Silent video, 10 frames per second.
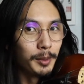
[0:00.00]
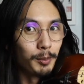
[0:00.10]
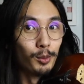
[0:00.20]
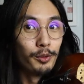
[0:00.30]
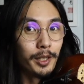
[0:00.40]

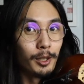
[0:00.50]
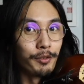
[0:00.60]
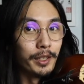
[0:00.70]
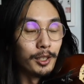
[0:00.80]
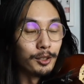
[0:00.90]
moving our
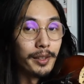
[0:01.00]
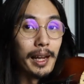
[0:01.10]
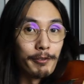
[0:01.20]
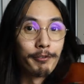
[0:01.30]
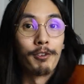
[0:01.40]
fingers
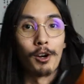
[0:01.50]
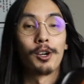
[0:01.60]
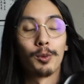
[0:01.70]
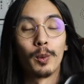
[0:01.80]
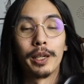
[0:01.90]
that far
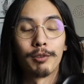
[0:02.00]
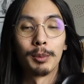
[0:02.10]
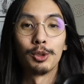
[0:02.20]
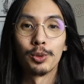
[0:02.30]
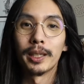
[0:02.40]
away from
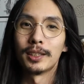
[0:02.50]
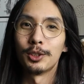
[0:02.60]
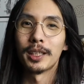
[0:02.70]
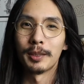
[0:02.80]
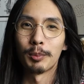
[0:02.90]
the string. As you
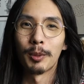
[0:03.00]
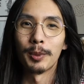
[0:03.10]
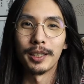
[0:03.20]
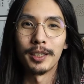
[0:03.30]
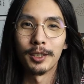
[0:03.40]
can
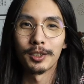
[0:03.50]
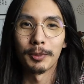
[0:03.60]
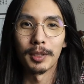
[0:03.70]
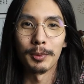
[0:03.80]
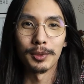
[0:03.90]
probably hear
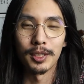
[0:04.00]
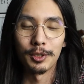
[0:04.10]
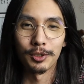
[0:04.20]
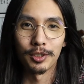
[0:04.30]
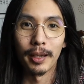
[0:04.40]
sometimes
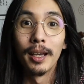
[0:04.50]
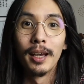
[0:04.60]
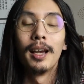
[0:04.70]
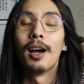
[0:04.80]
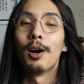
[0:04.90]
teachers say,
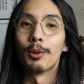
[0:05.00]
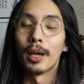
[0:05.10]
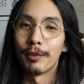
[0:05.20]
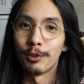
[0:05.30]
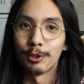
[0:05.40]
oh,
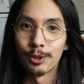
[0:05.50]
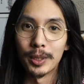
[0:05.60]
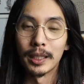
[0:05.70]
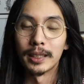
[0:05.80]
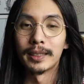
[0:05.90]
have your
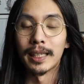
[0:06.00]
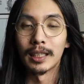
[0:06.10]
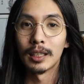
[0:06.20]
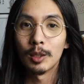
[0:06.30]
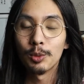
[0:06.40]
string stay
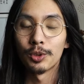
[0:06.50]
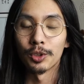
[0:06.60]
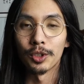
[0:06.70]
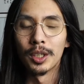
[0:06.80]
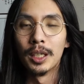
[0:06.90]

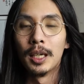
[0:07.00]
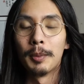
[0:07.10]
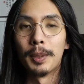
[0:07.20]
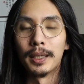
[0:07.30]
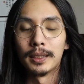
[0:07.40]
closer,
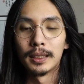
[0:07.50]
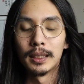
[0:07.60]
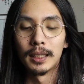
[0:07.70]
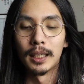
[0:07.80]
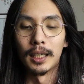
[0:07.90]
but
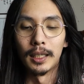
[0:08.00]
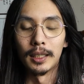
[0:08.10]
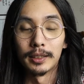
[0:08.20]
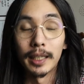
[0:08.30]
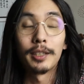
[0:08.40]

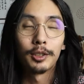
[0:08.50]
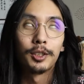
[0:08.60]
stay